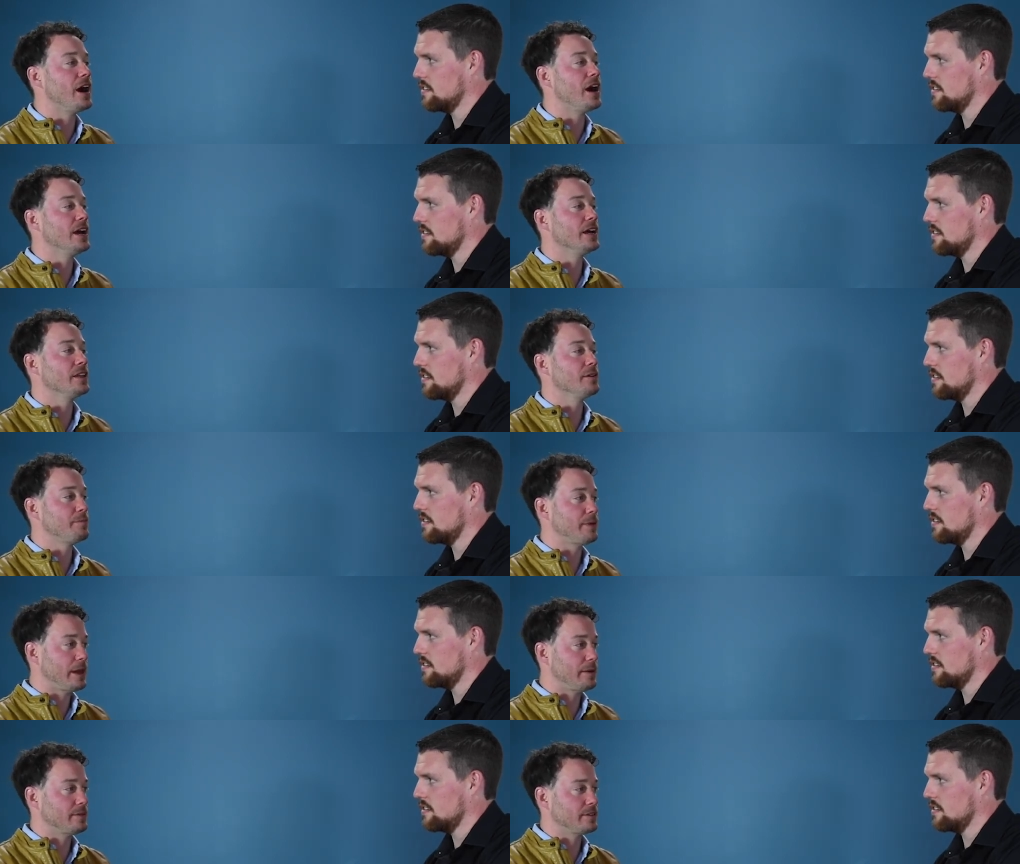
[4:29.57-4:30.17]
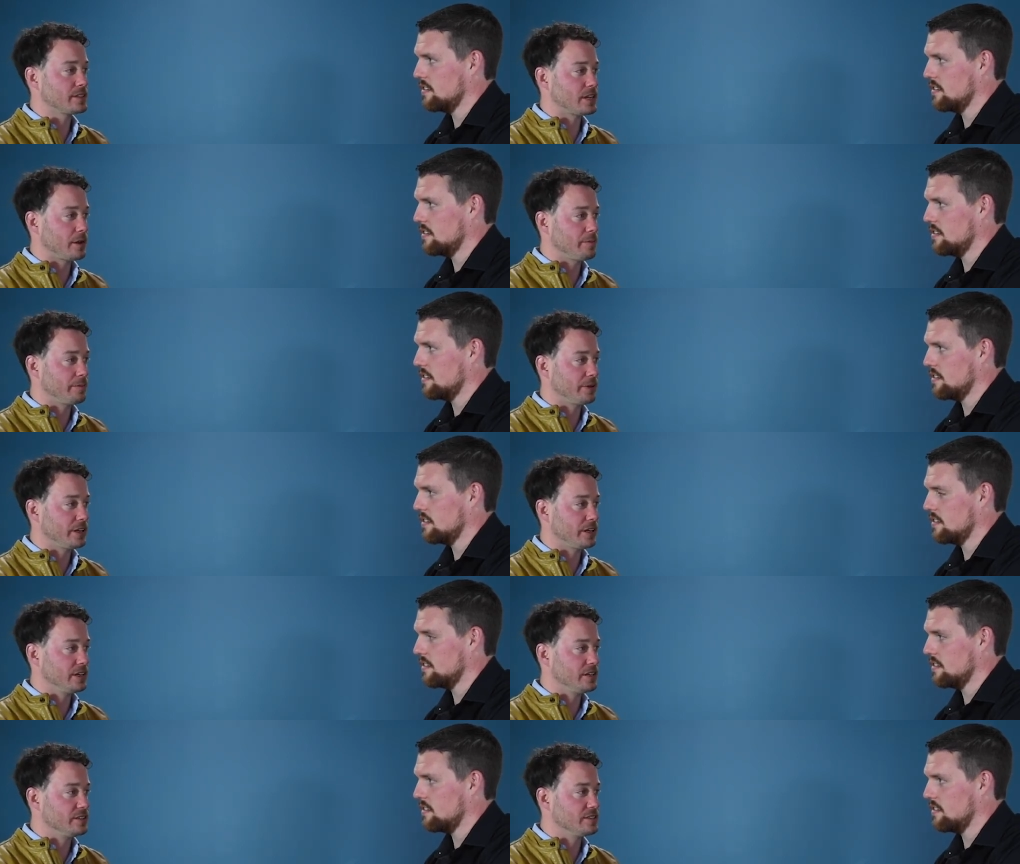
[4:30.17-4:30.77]
Speaker 1: by the payments
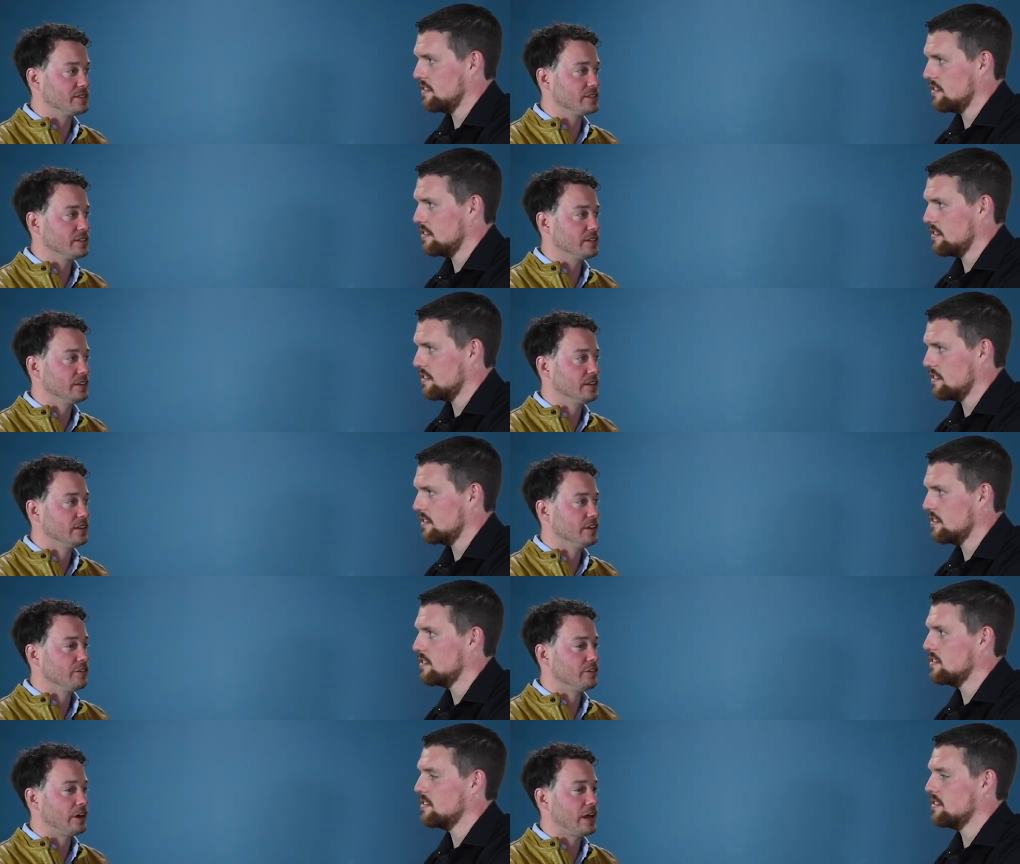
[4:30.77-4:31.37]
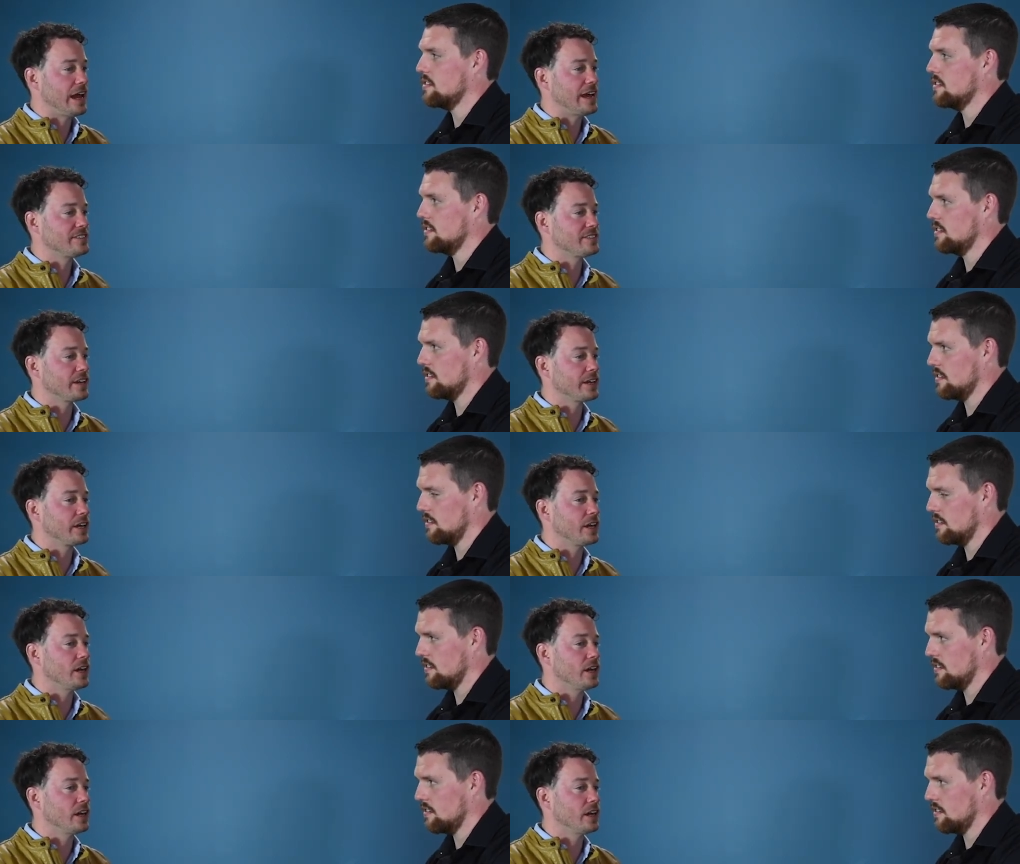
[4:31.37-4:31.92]
companies as like